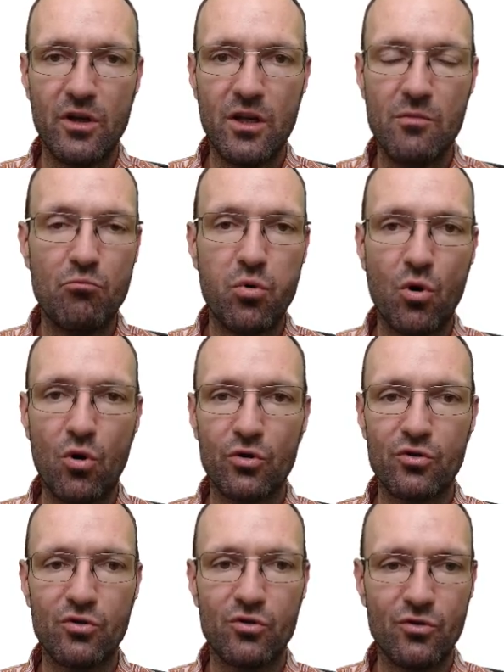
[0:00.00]

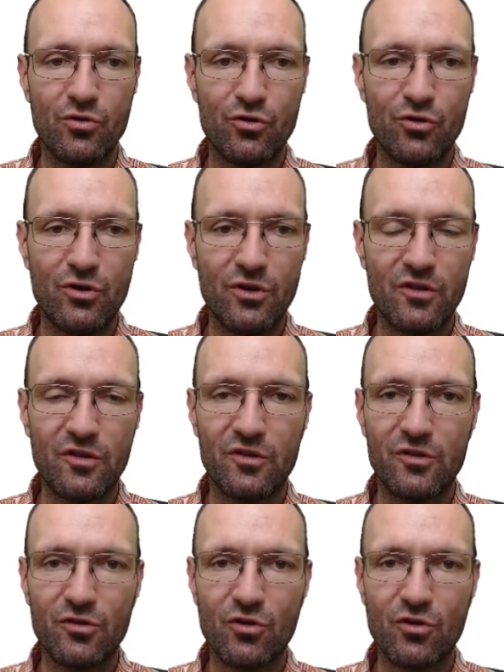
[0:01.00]
import this